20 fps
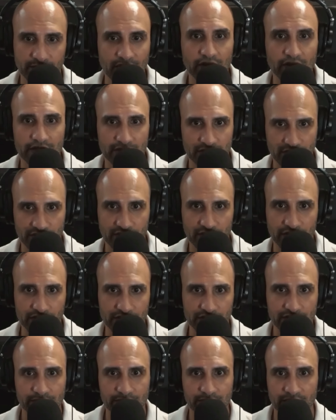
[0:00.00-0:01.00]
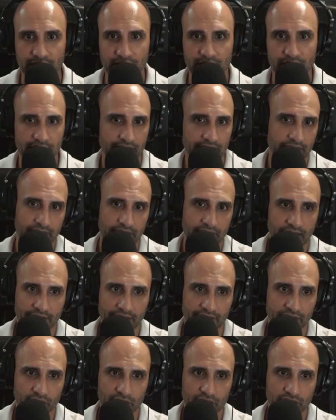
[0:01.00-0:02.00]
millions of years, but
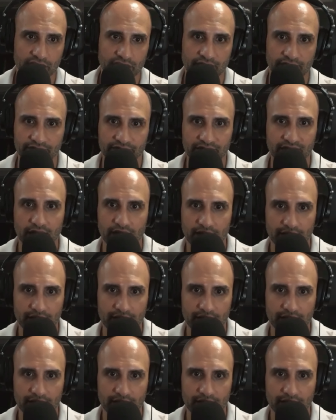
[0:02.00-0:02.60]
evolution of